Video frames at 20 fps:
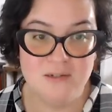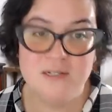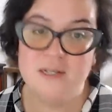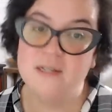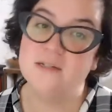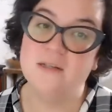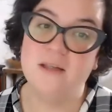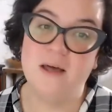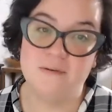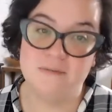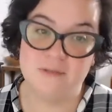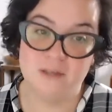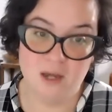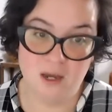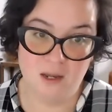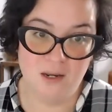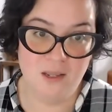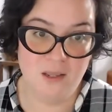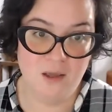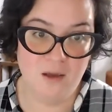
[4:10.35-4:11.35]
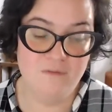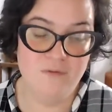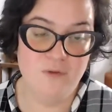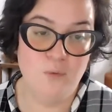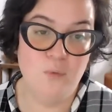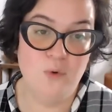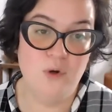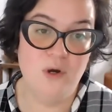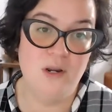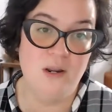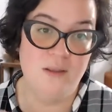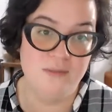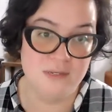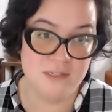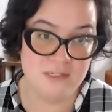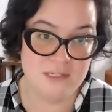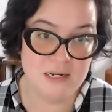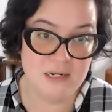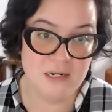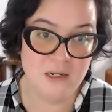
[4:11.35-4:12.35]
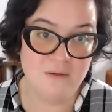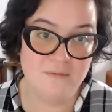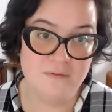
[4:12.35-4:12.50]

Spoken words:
does a lot of the cutting of the wood and the sanding